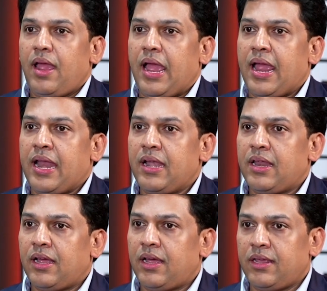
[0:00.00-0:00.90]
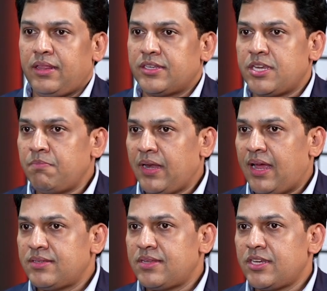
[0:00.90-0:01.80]
And the simple
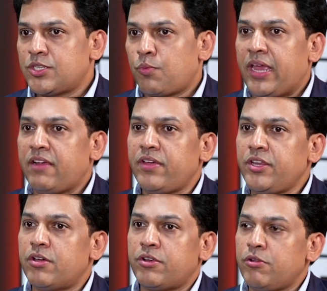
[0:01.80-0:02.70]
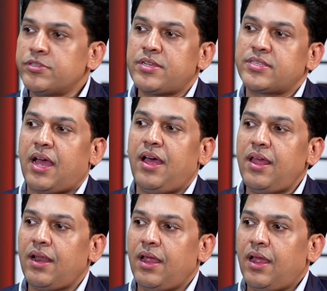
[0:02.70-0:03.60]
answer is, wherever your users
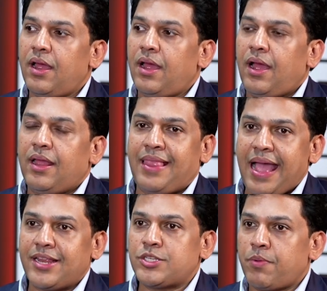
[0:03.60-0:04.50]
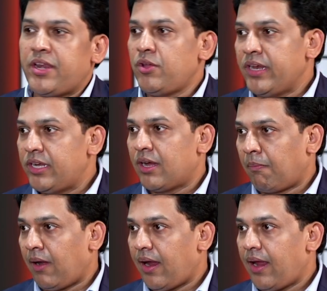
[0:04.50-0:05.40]
are, that is where you need to
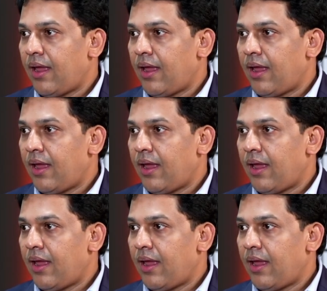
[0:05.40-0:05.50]
comply.